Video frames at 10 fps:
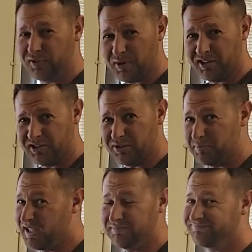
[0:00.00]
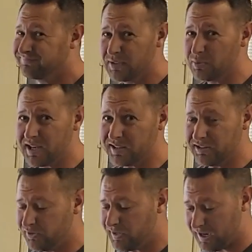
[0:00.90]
if you want to, but we're not going to do